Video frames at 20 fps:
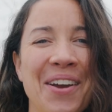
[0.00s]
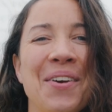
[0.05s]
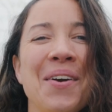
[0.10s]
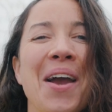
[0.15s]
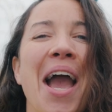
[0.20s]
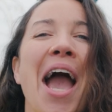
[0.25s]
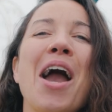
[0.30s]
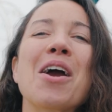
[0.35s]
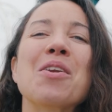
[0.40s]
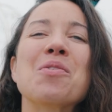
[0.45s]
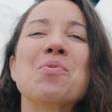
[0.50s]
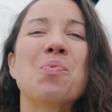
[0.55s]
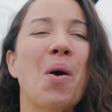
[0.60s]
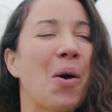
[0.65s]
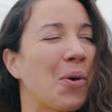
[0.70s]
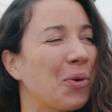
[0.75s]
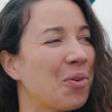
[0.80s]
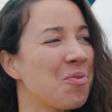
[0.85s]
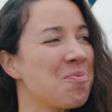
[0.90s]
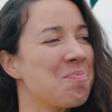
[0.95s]
and
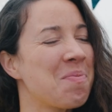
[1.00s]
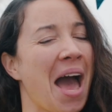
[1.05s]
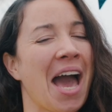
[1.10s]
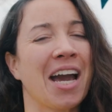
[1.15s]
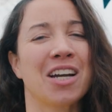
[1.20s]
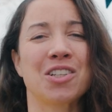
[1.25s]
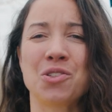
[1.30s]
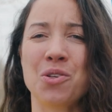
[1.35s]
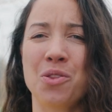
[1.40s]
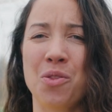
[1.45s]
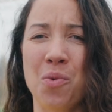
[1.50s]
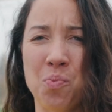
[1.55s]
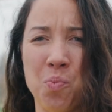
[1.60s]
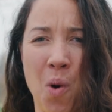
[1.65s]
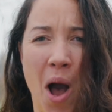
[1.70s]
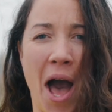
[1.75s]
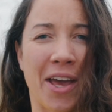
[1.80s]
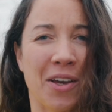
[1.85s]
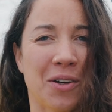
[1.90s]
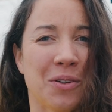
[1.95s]
welcome back to the
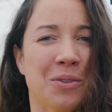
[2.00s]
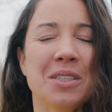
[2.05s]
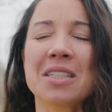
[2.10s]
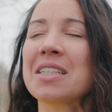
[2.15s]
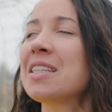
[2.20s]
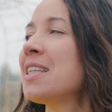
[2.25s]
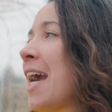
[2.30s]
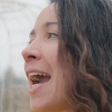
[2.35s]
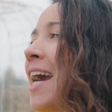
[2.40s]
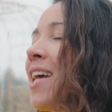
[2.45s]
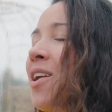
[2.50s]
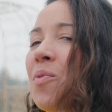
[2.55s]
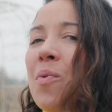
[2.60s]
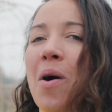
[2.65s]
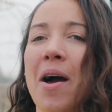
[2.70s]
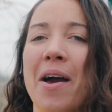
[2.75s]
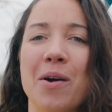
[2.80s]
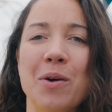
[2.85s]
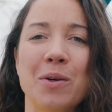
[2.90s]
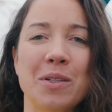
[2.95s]
wild. Kind of
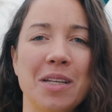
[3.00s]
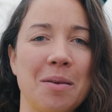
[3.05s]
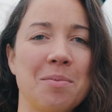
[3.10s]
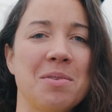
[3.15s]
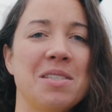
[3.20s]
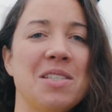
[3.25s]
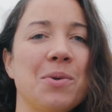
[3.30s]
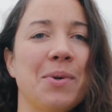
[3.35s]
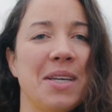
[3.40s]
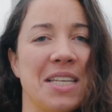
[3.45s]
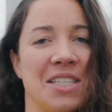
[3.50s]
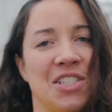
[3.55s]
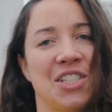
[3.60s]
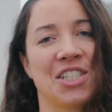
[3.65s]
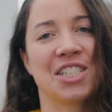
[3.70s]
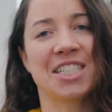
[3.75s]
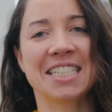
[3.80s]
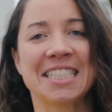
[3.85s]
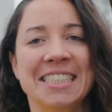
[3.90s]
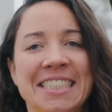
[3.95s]
wild, I'm still
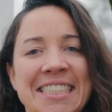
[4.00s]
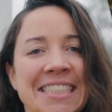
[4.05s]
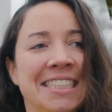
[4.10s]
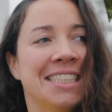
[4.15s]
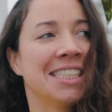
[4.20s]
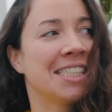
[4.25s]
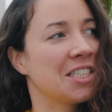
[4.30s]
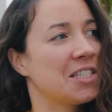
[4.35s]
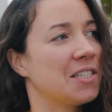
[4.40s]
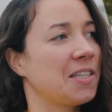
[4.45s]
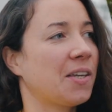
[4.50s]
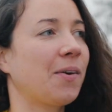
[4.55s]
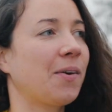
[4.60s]
injured, so